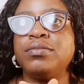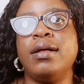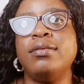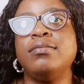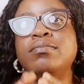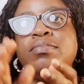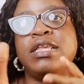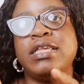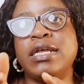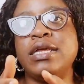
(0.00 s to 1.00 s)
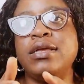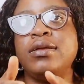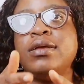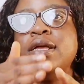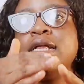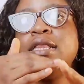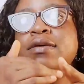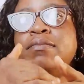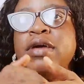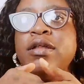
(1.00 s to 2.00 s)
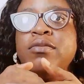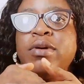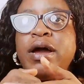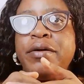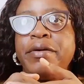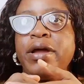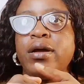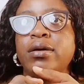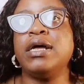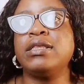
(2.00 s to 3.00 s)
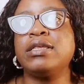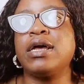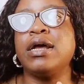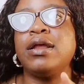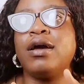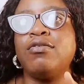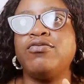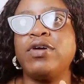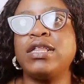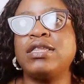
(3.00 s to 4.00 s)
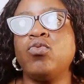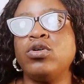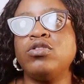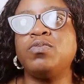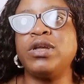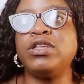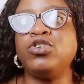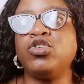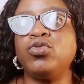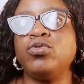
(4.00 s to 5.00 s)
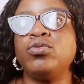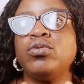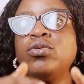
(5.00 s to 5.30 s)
And basically, the main barrier that can affect one's petition